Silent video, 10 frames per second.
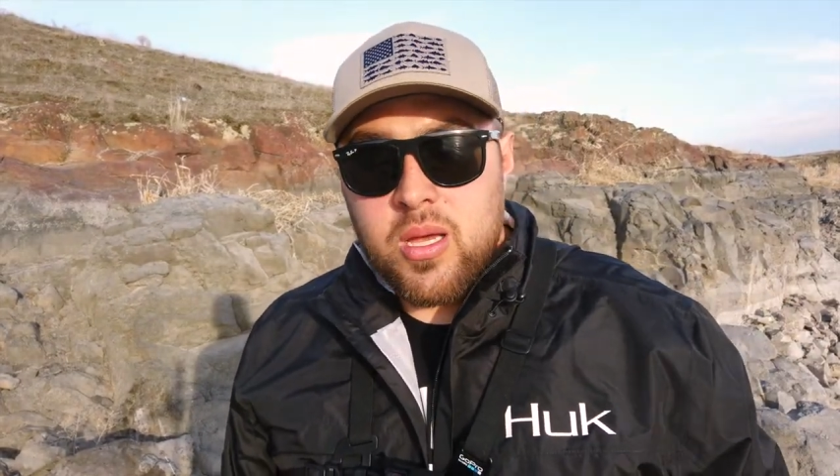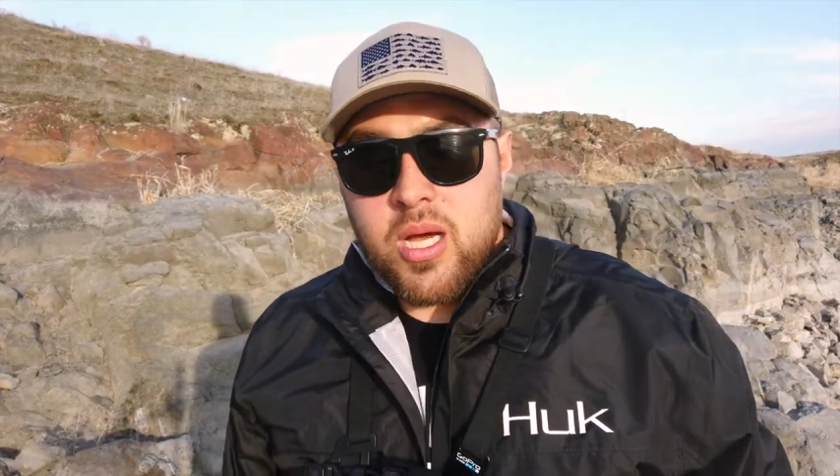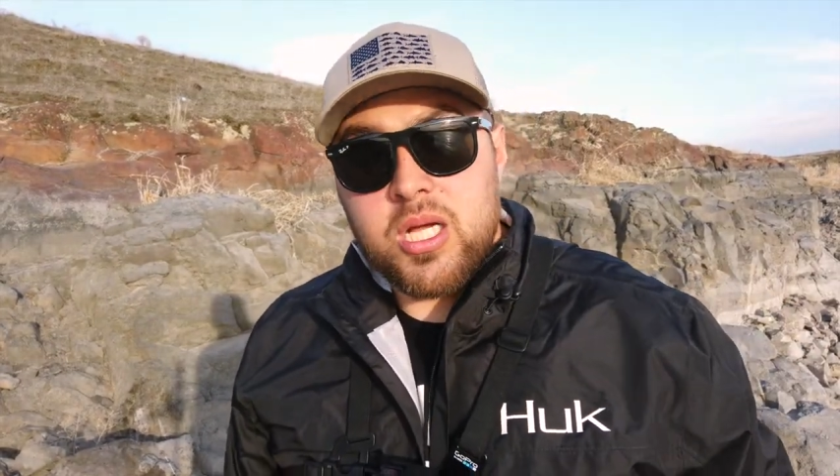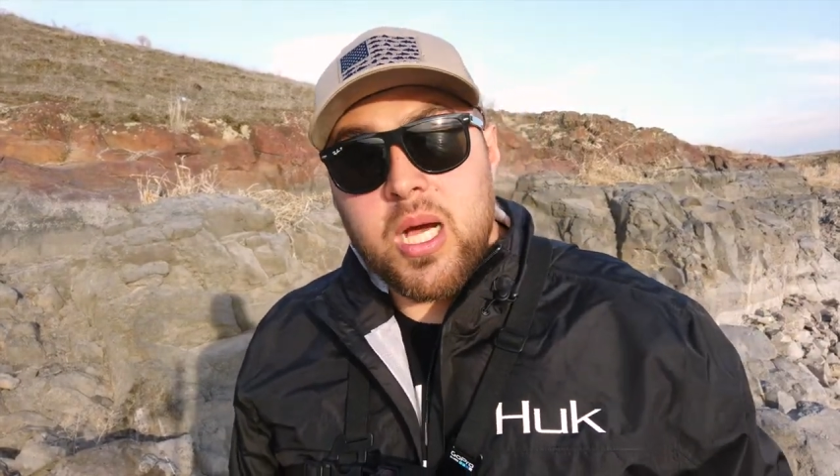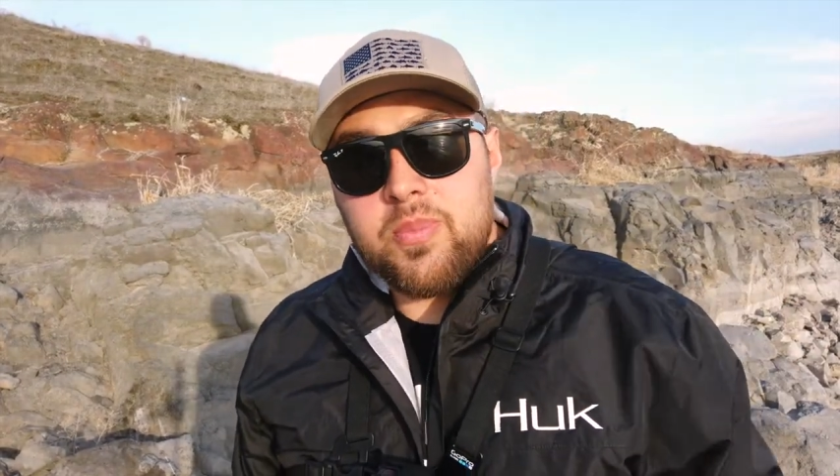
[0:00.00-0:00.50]

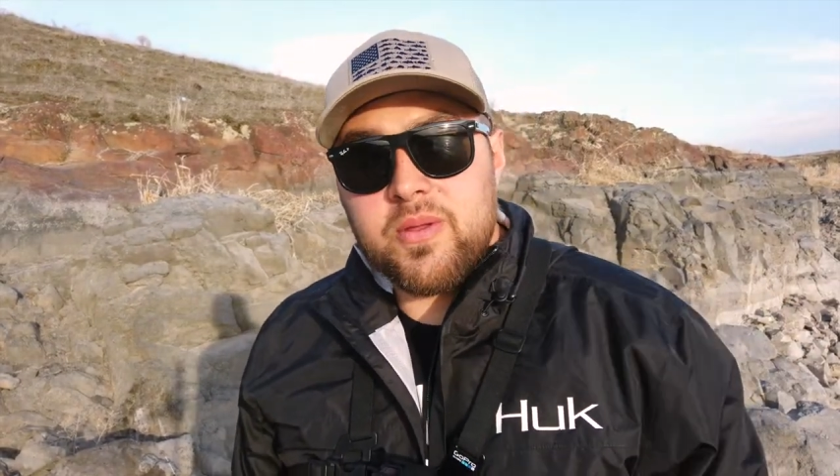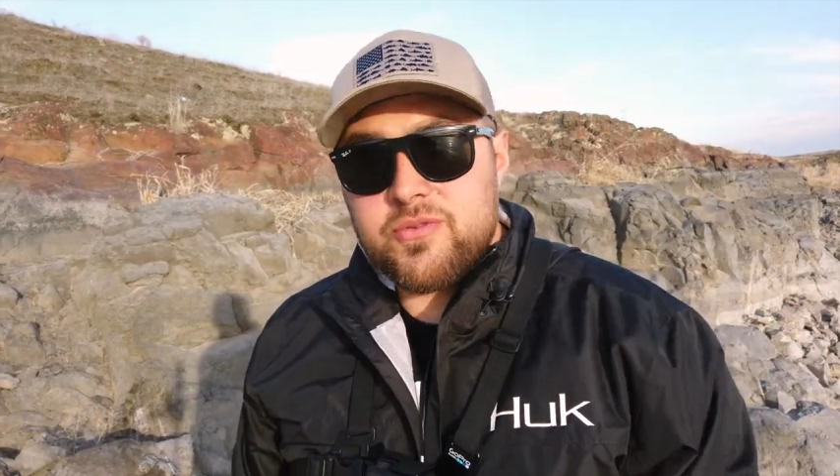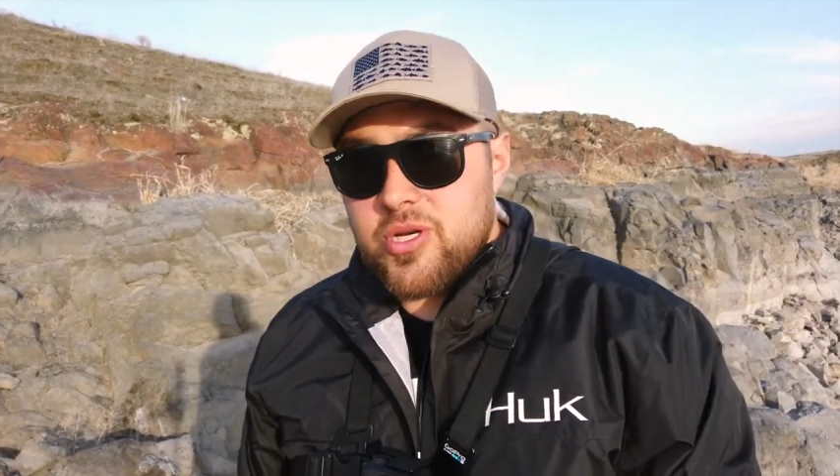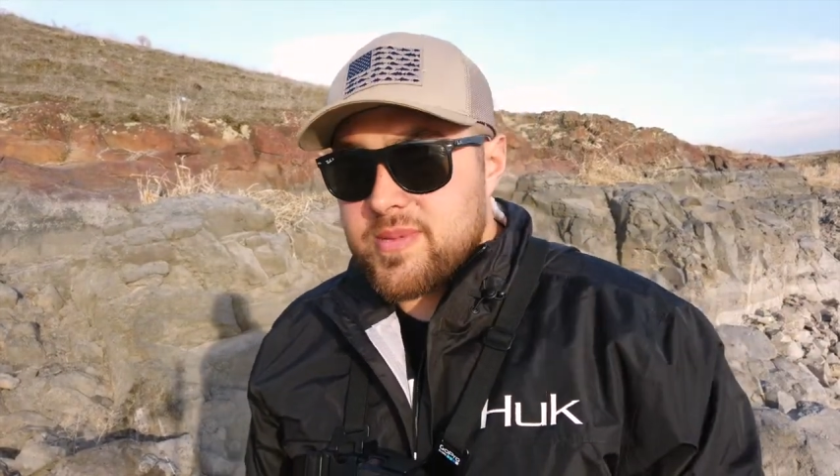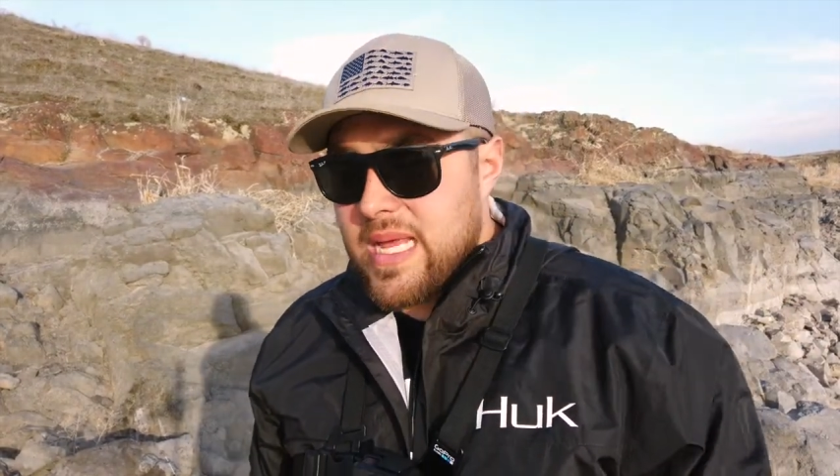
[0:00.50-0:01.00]
a couple
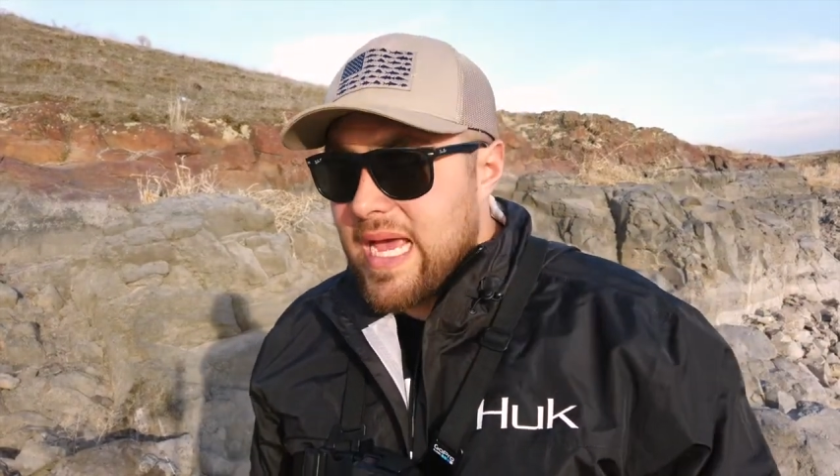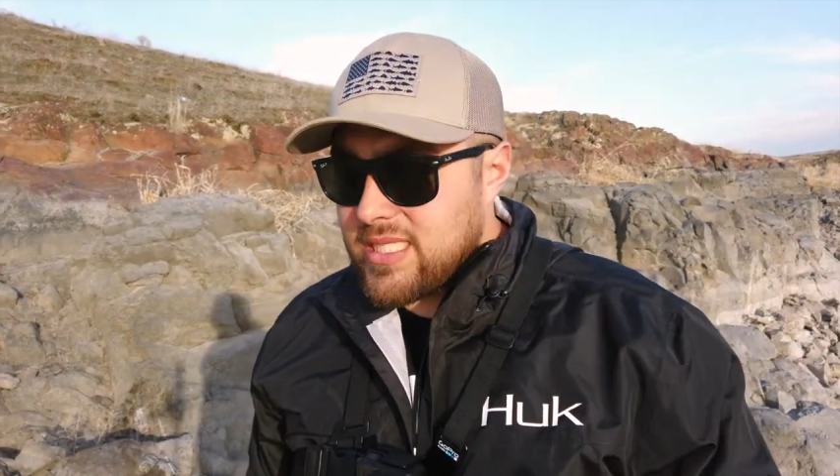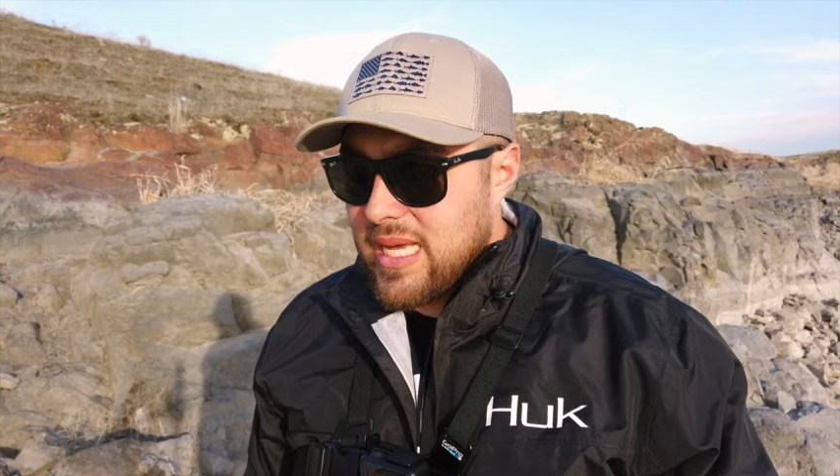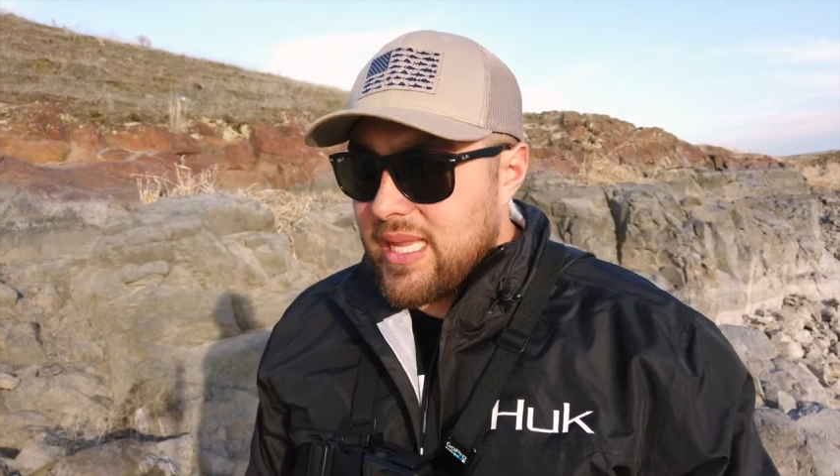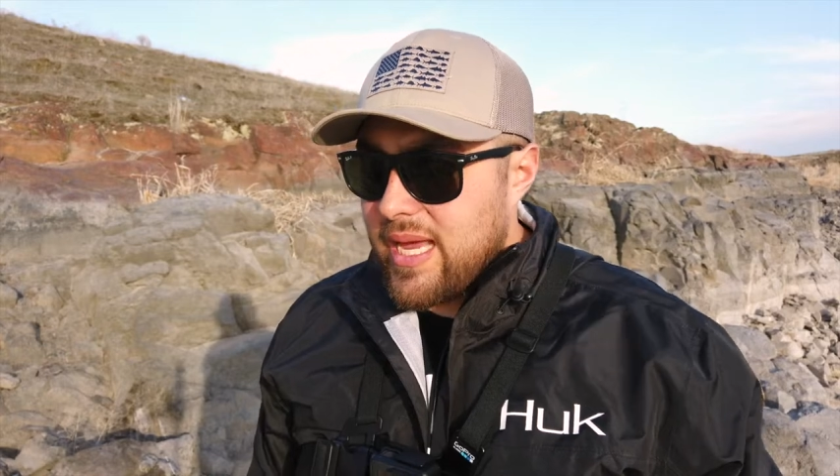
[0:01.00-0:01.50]
of trips,
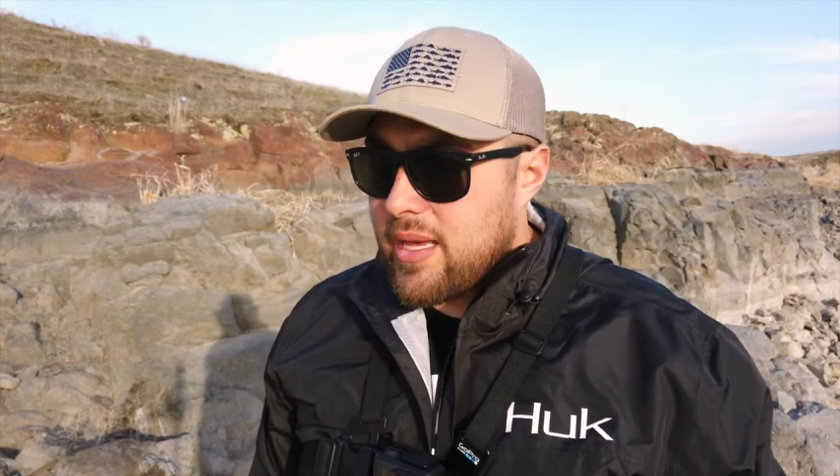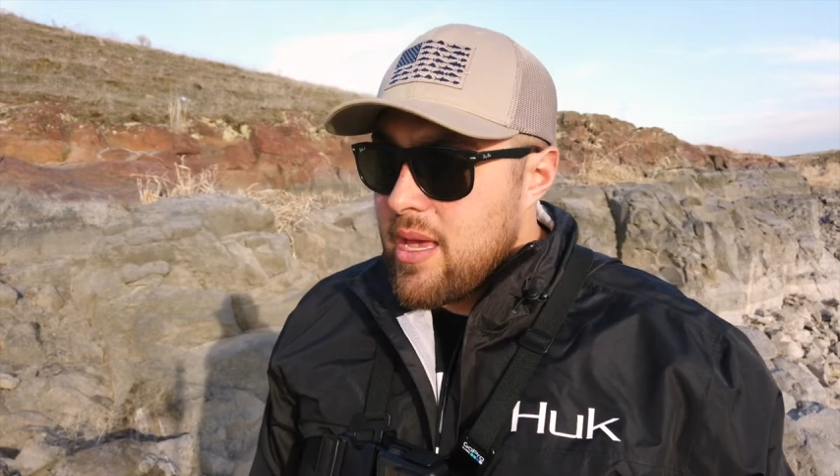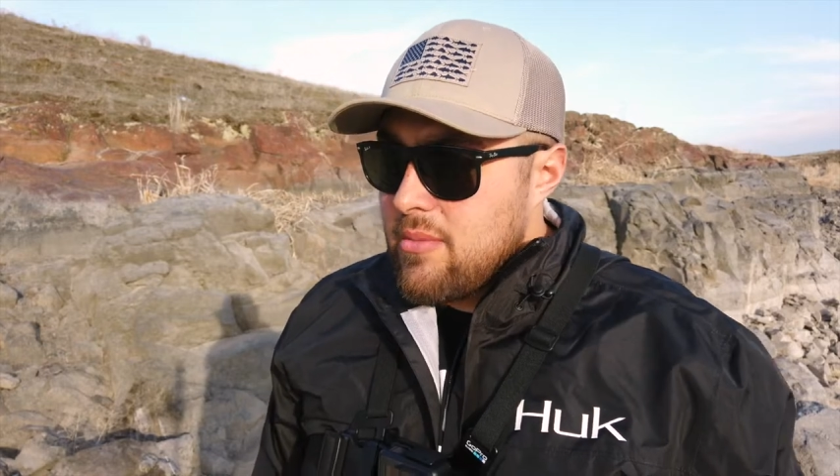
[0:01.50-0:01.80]
actually I lied,